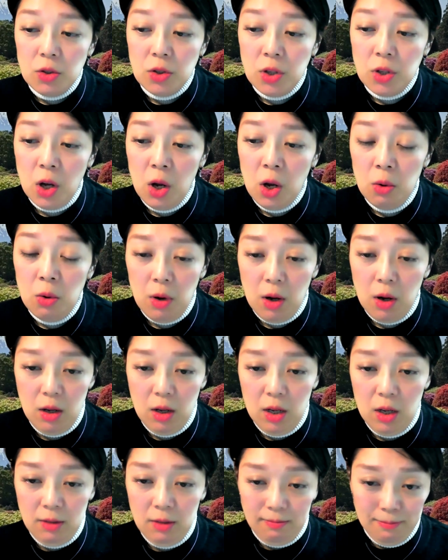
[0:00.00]
So
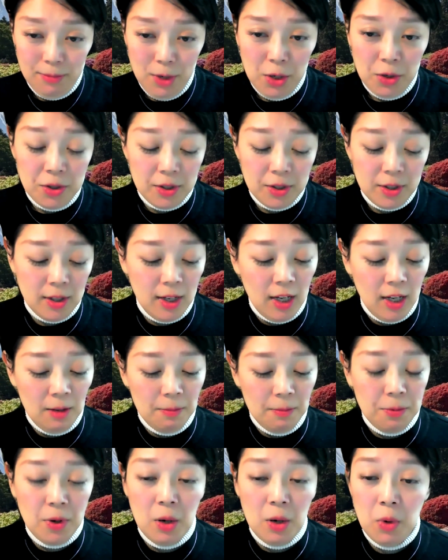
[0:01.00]

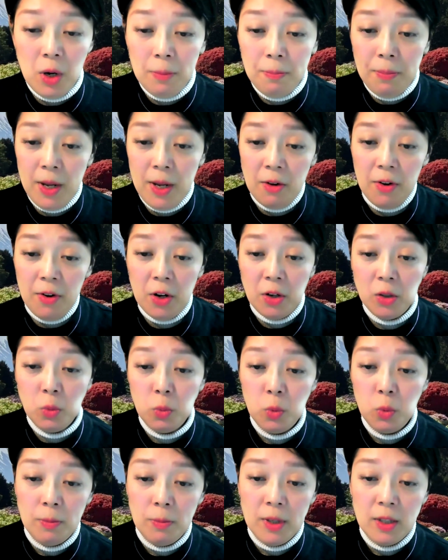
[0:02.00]
mostly pre-war
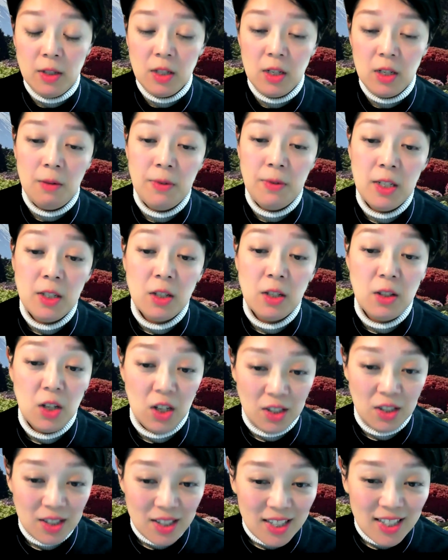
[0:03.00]
period, women served as
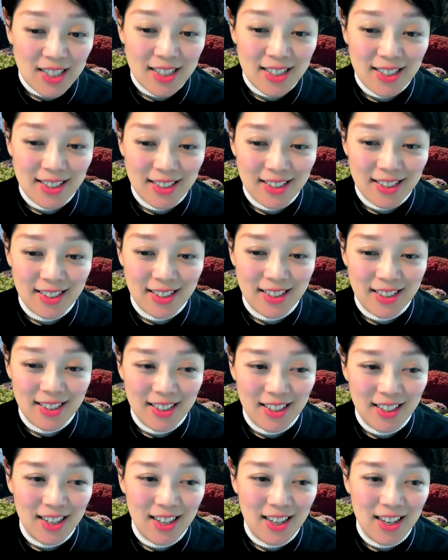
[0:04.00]
nurses,
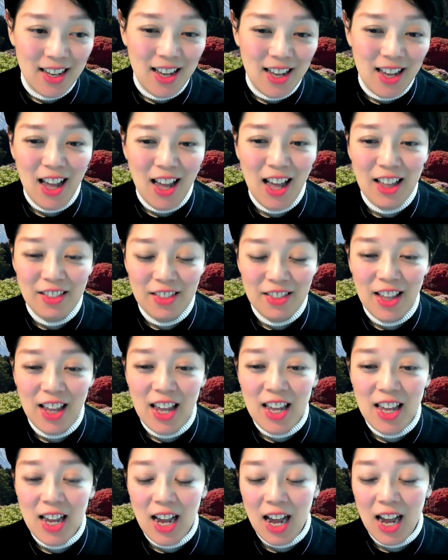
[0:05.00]
and
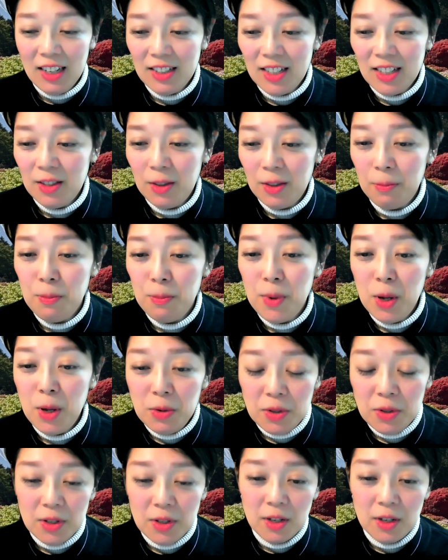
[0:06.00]
they acted the
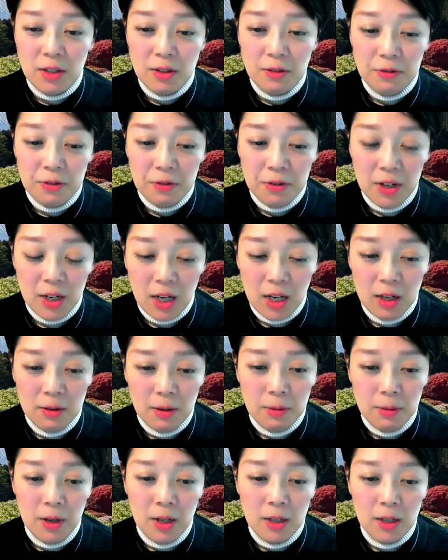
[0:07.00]
most
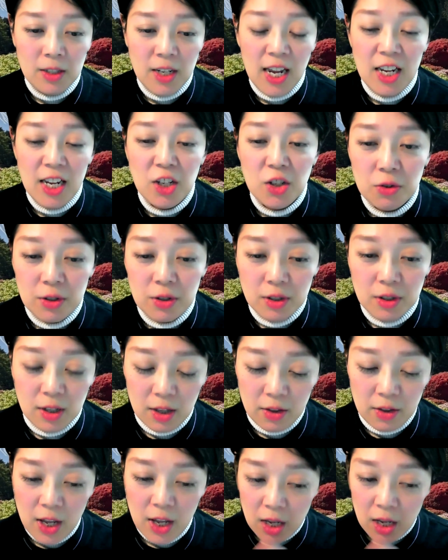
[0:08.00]
dangerous.
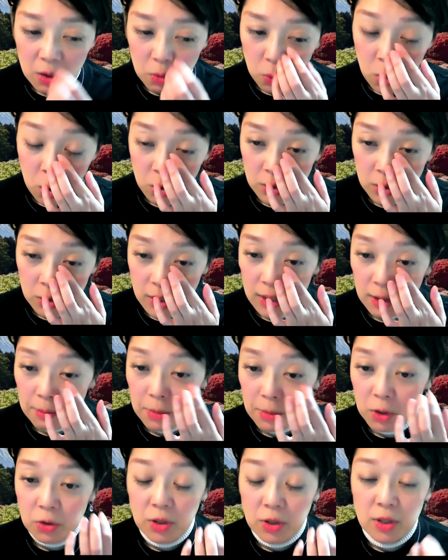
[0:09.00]
They worked in the
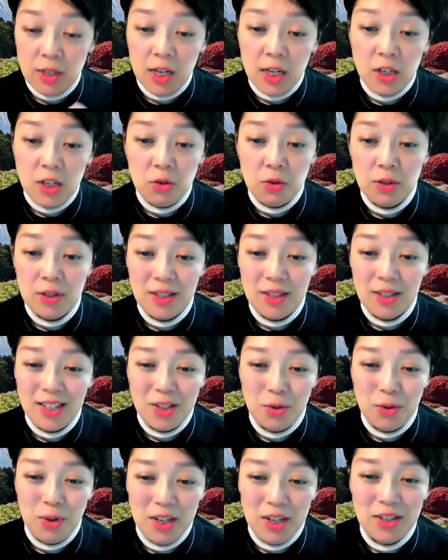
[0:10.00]
most dangerous
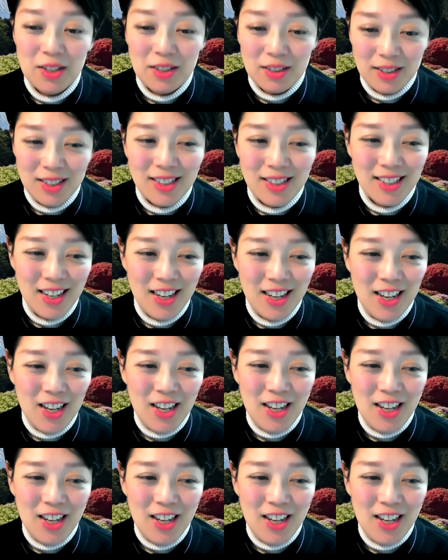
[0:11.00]
situations